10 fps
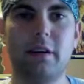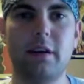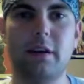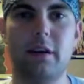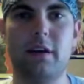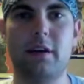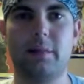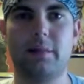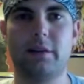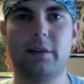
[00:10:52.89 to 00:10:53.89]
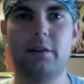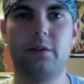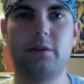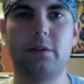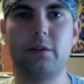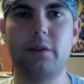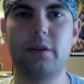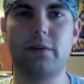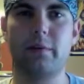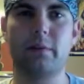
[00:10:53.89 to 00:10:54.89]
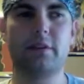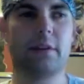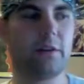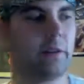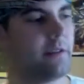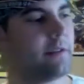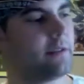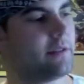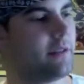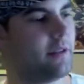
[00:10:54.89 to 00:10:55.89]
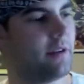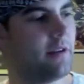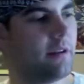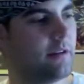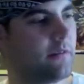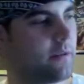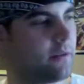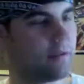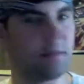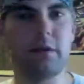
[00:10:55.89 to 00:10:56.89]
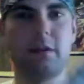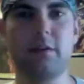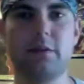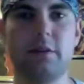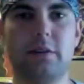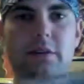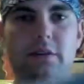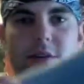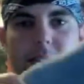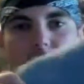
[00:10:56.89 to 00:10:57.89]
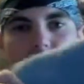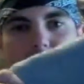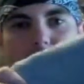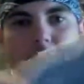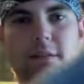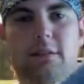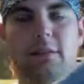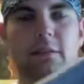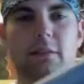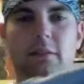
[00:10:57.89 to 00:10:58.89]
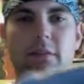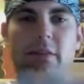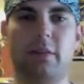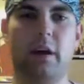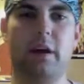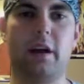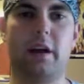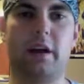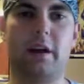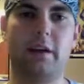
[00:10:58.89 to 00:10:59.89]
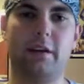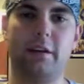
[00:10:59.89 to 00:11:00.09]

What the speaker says: I'm going to use 3 different materials. First, I'm going to use these socks that I